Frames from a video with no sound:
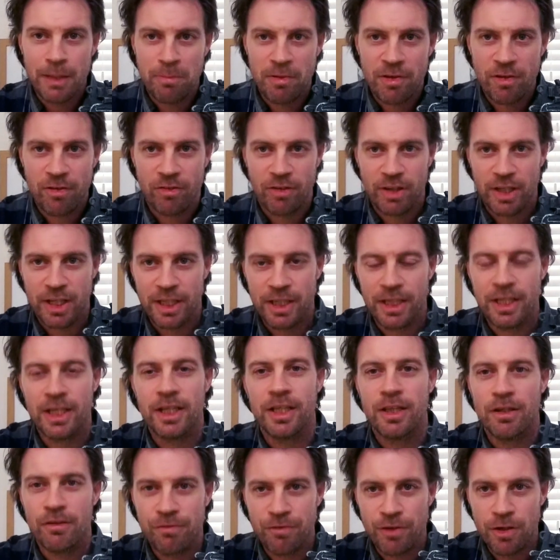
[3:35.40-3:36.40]
seen in
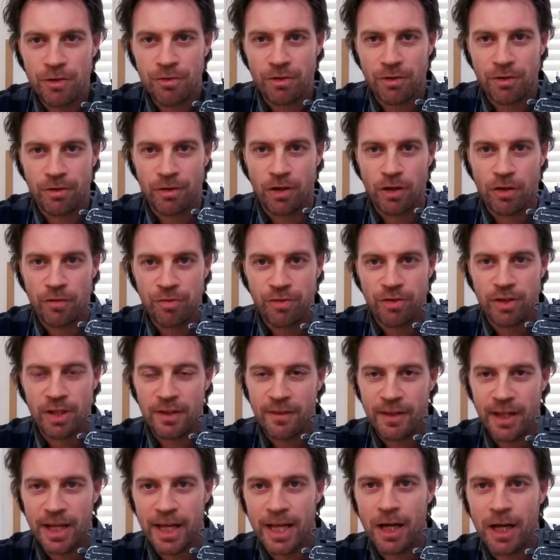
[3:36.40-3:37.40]
the photographs in
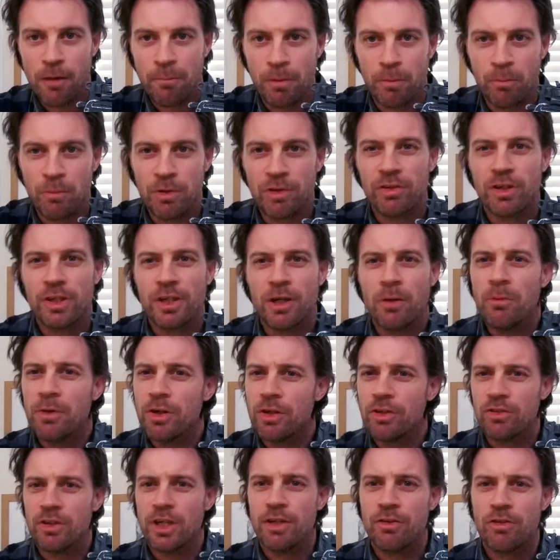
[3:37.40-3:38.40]
the album, which I don't want to
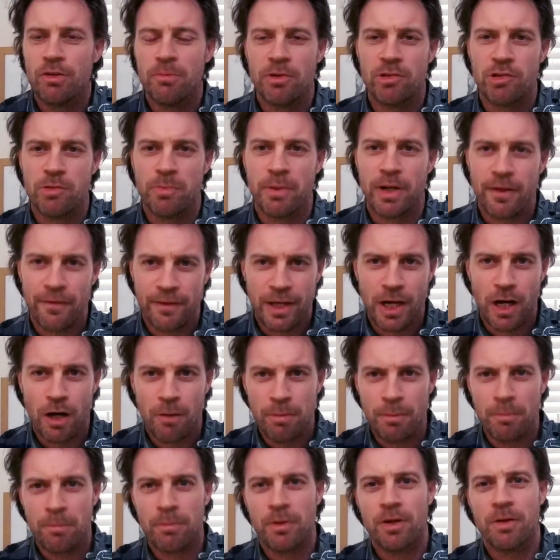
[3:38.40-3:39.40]
share too much about the
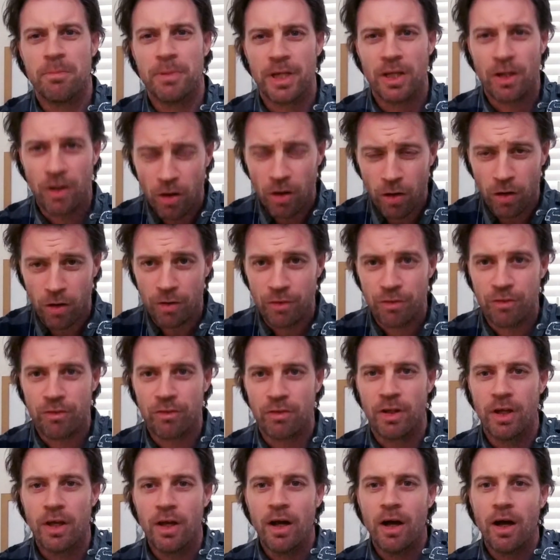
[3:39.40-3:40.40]
album because,
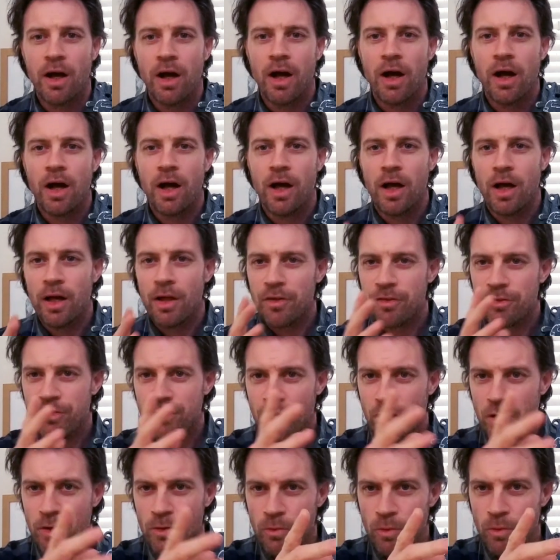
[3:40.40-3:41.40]

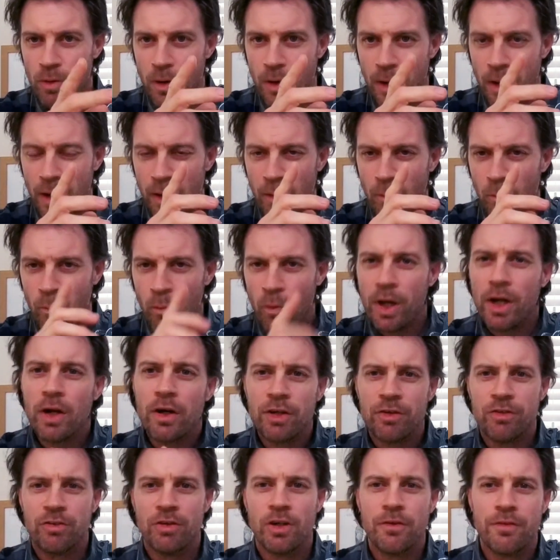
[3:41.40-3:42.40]
so when I
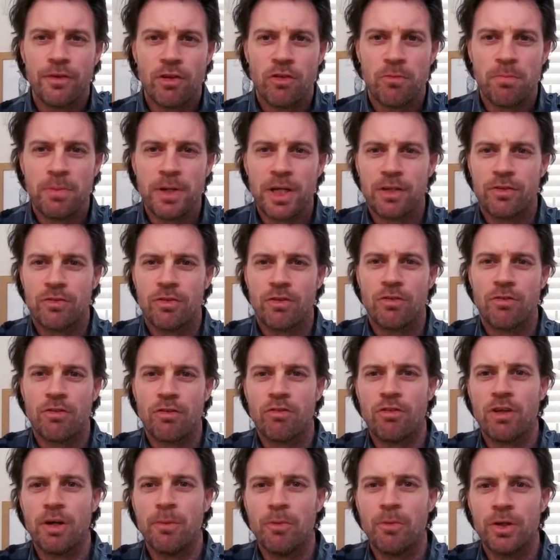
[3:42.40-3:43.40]
showed these pictures to
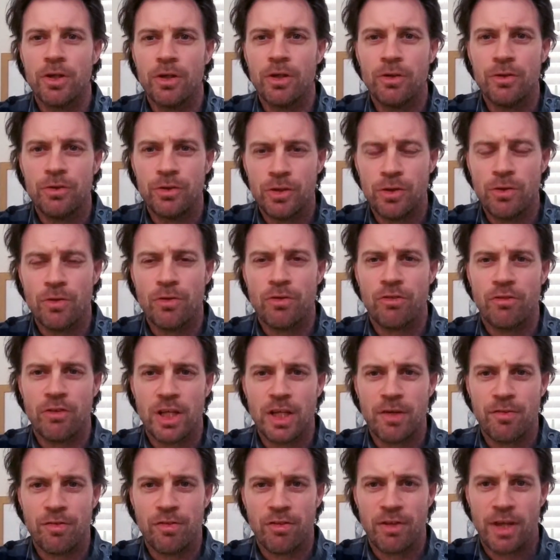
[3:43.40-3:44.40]
someone who knew
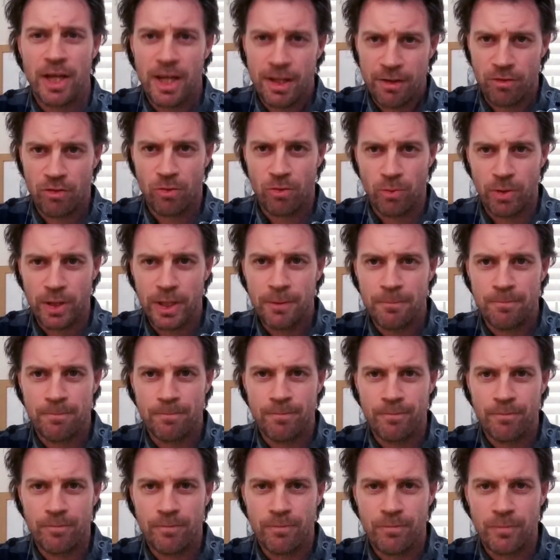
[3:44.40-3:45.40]
Steve Sansweet,
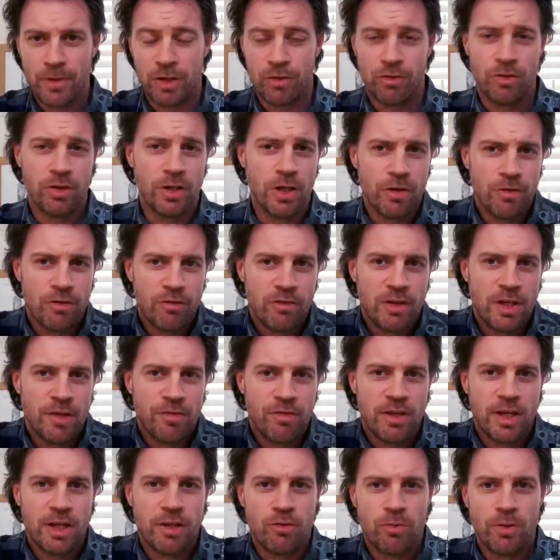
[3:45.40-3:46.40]
as you know, Steve
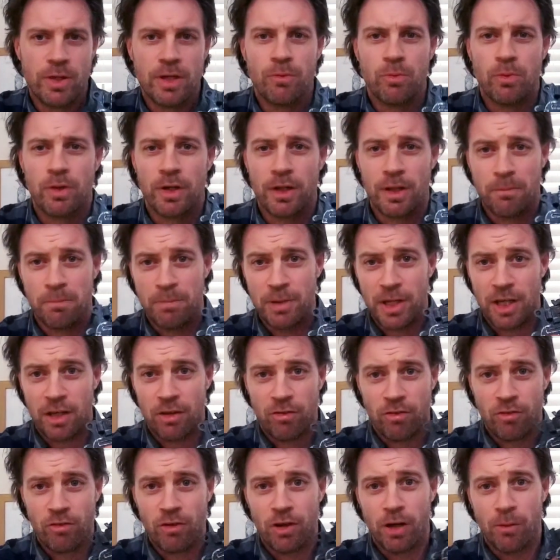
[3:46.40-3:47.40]
Sansweet is one of the biggest
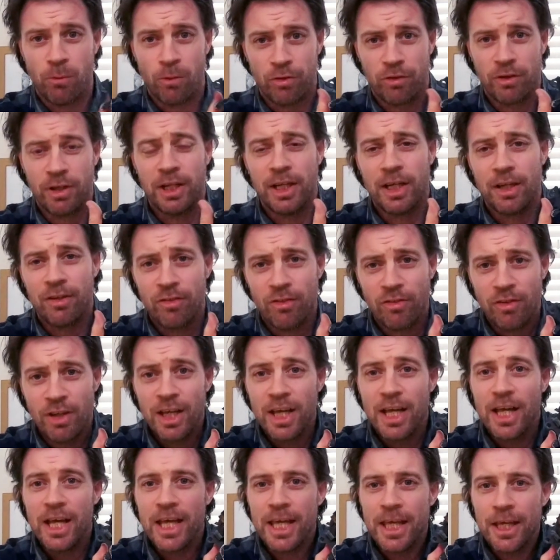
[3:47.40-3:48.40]
Star Wars collectors,
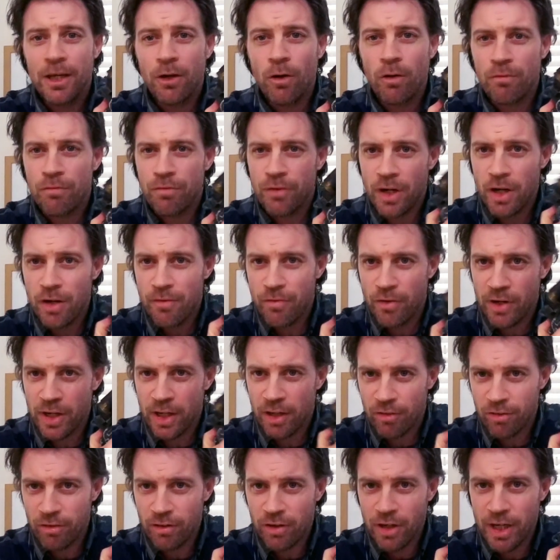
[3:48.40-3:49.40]
he got very, very
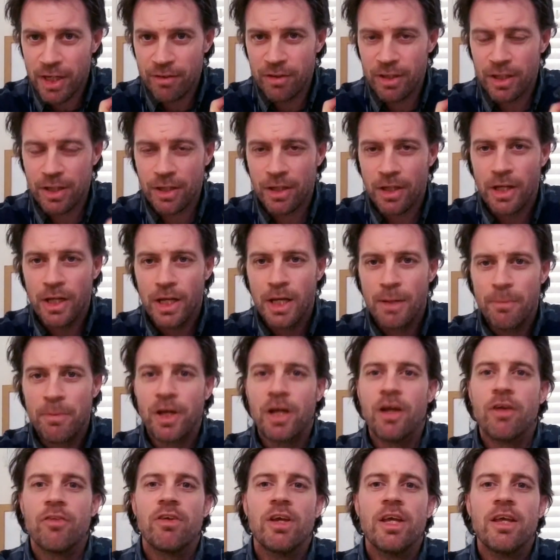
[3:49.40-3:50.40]
excited
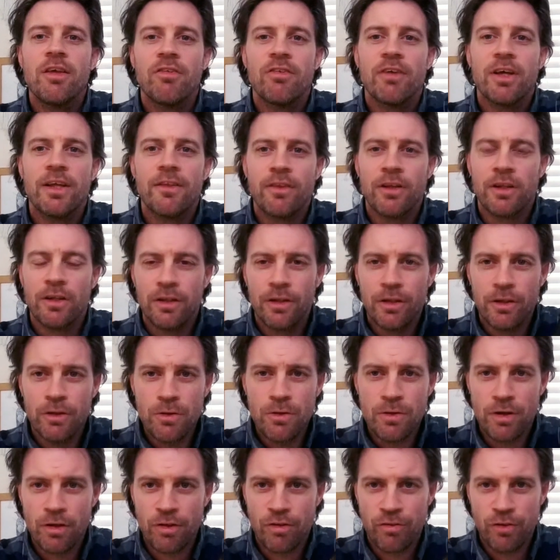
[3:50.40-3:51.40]
because he said that
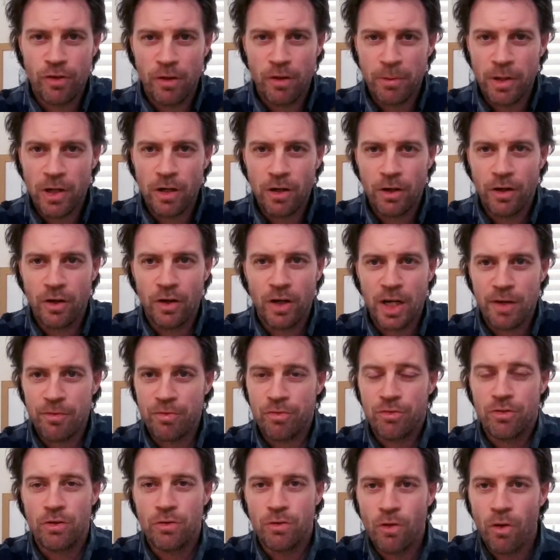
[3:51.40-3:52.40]
Lucasfilm archives
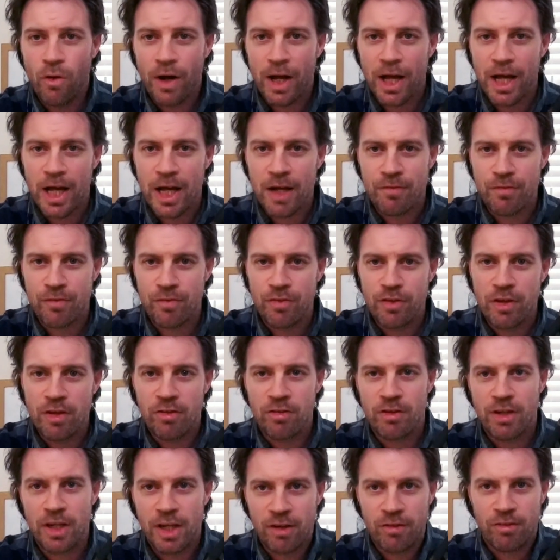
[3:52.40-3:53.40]
do not have this
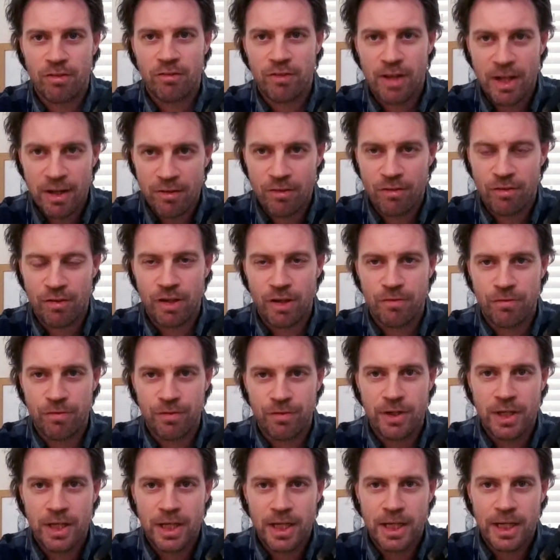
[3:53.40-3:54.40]
extensive
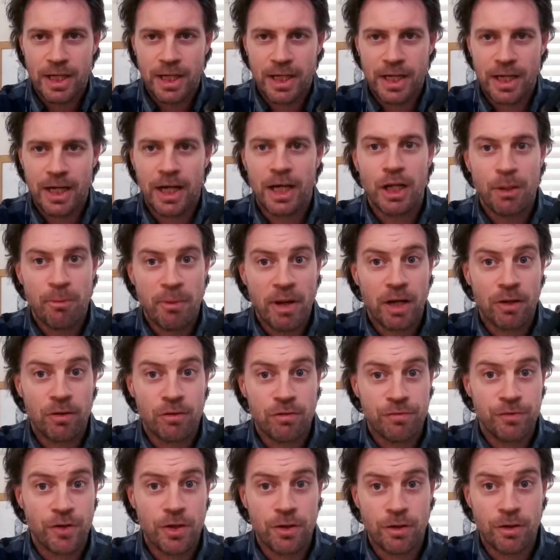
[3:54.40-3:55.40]
an amount of
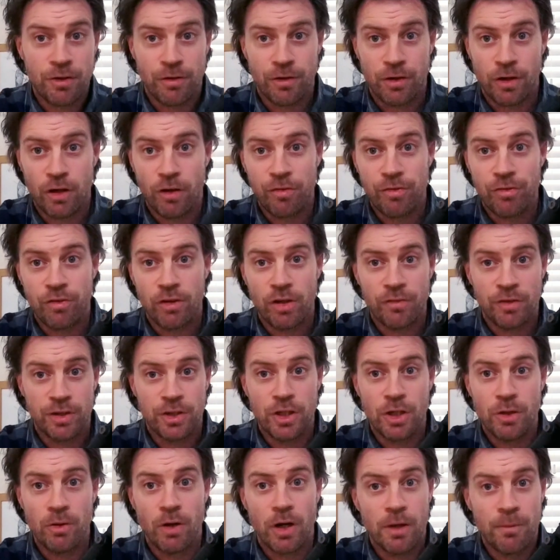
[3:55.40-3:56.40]
photographs of A
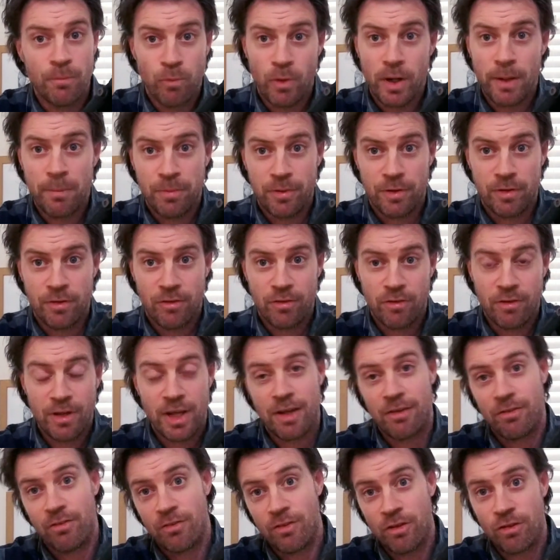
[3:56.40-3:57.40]
New Hope weapons
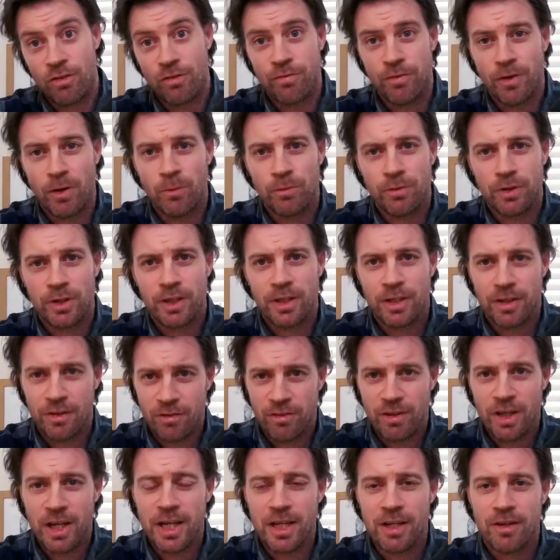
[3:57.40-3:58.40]
as this folder
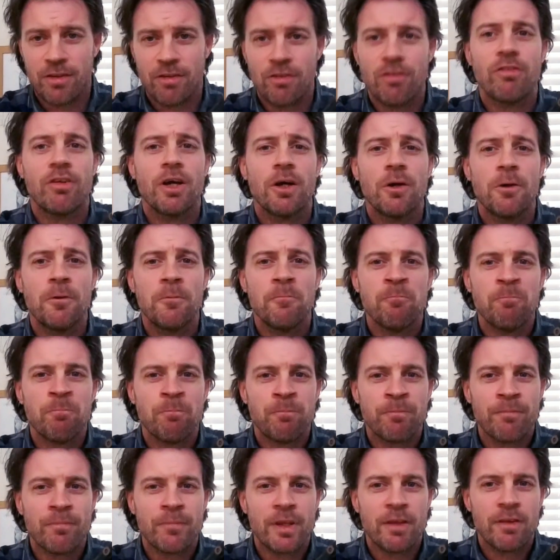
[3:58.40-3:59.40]
contains. So
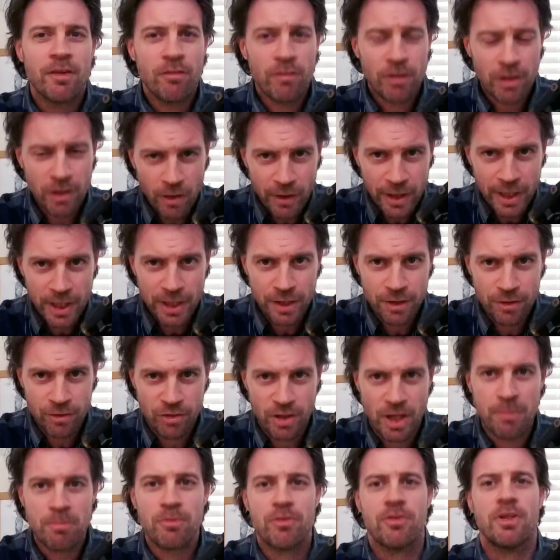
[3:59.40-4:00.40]
there's a lot of hidden
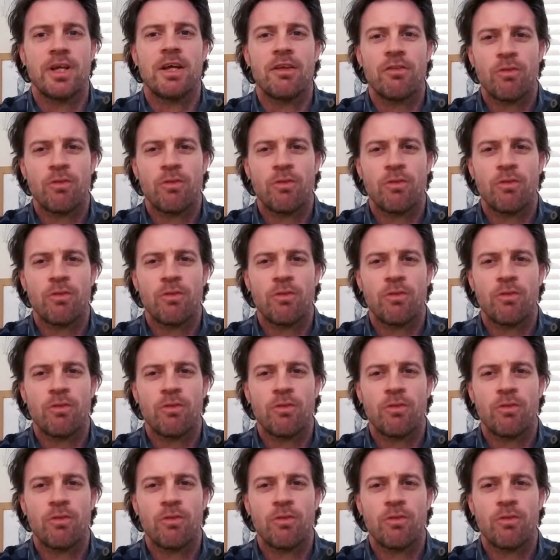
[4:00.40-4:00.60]
gems there. So